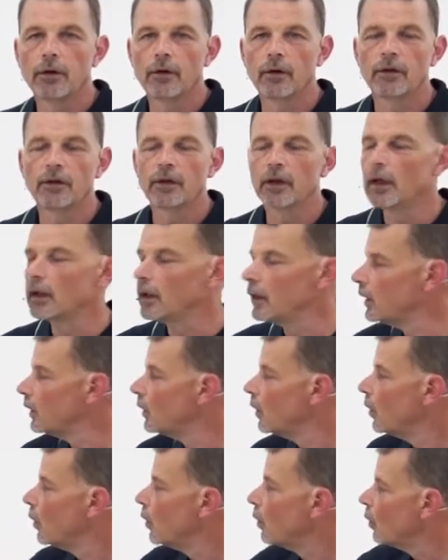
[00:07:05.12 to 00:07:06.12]
to the ceiling
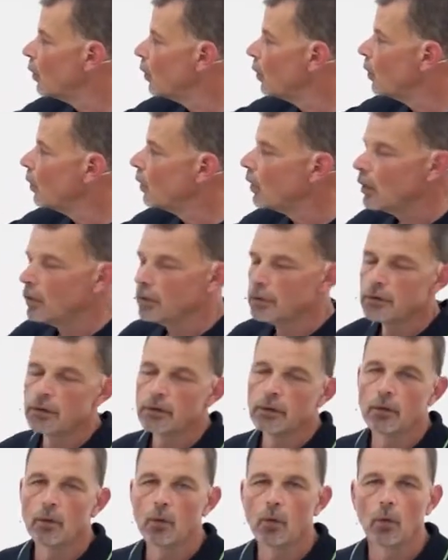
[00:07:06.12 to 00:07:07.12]
or
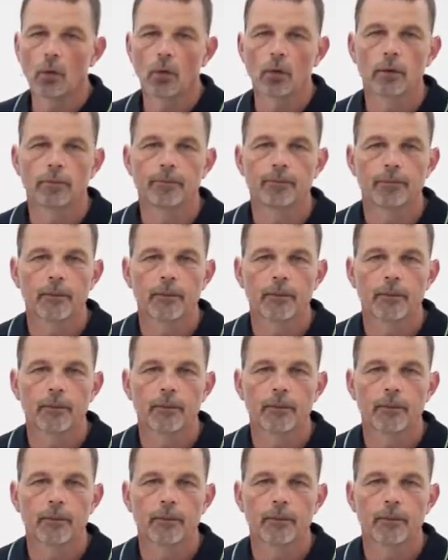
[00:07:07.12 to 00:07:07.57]
onto a wall.